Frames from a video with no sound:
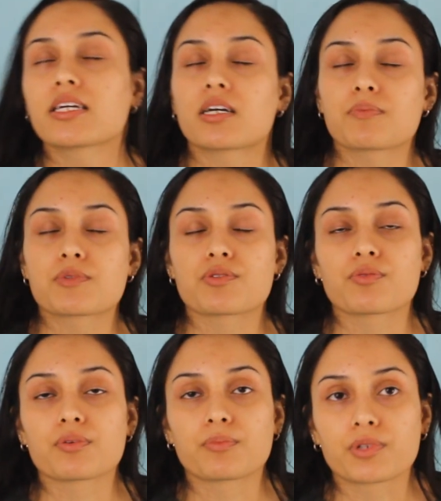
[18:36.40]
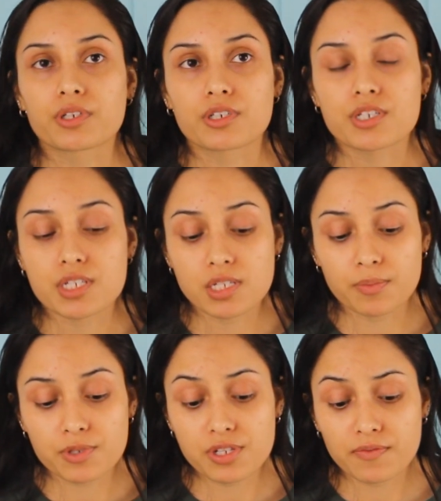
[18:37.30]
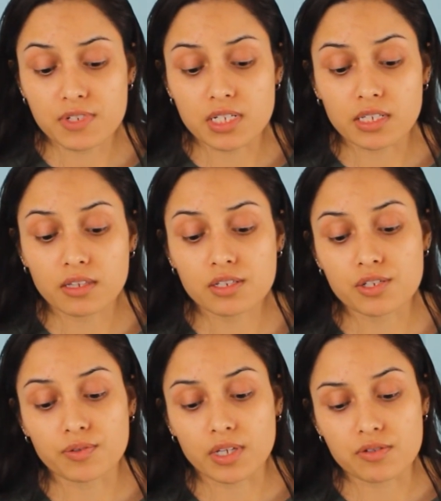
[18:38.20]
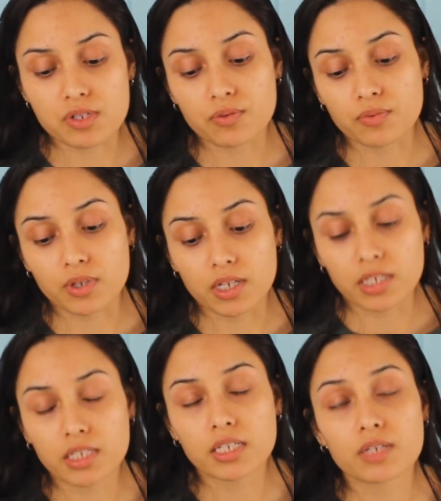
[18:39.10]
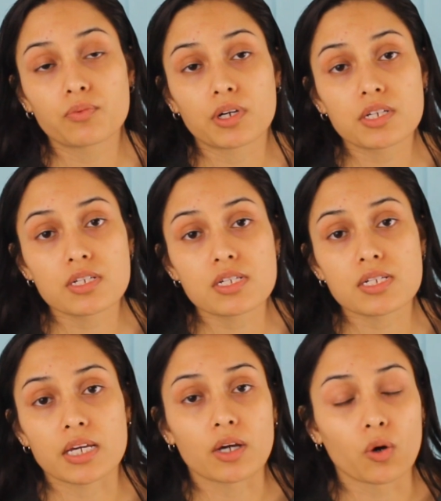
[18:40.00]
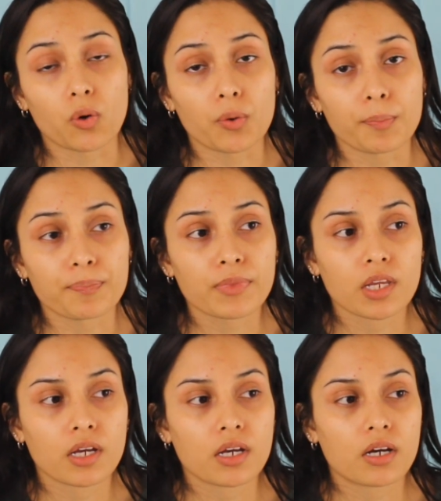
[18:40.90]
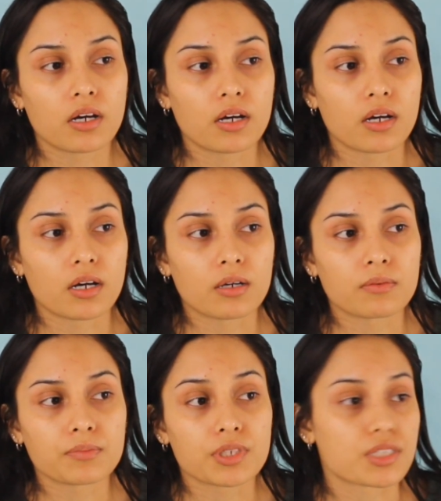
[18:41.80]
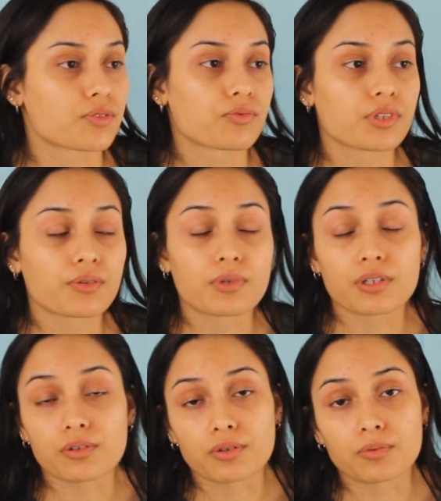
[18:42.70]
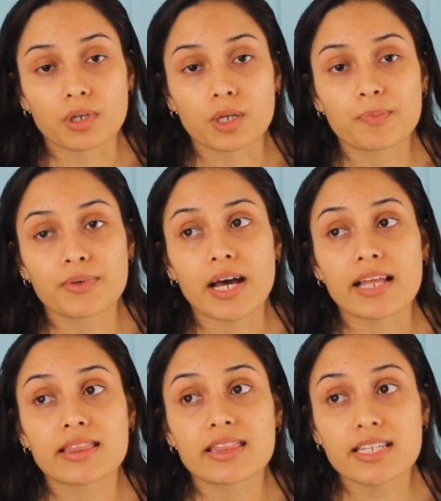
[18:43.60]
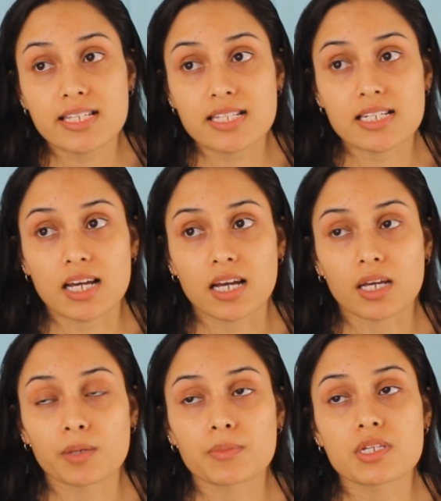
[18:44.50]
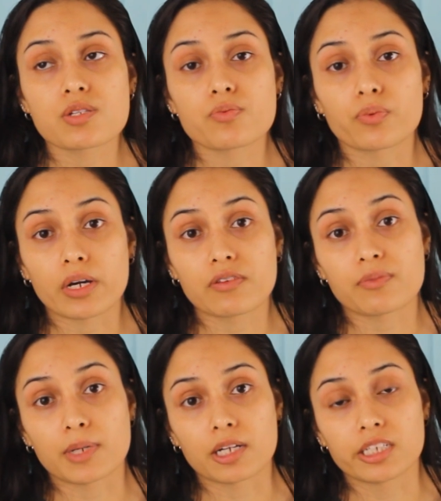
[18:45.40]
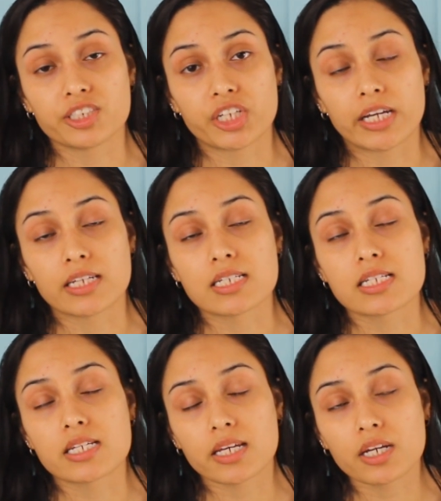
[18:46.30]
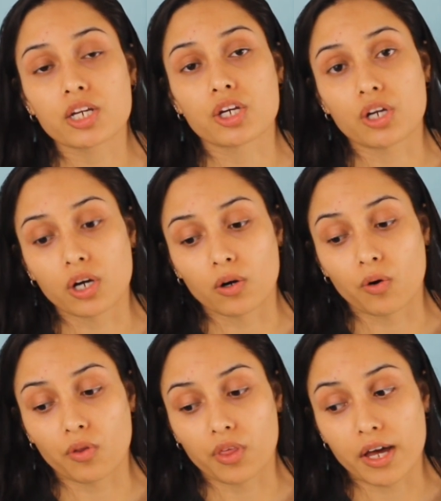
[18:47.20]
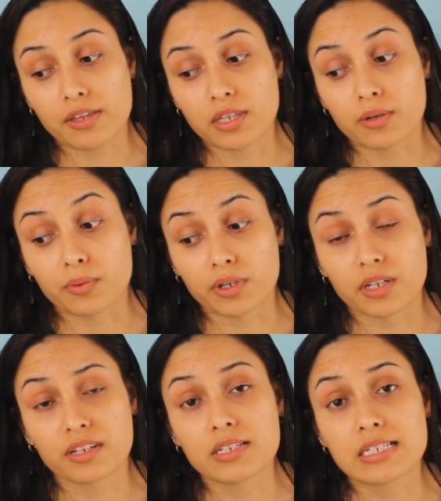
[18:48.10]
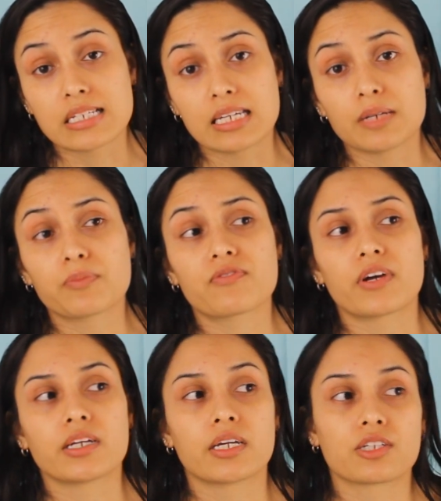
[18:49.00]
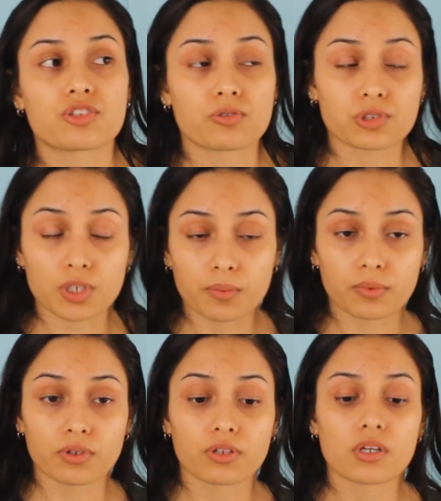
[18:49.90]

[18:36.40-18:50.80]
up to the murder, December 17th, 2001, he wanted to stay home. He didn't really want to go to work, but at this time, his wife, Mary Jane, did know that they were in deep financial trouble,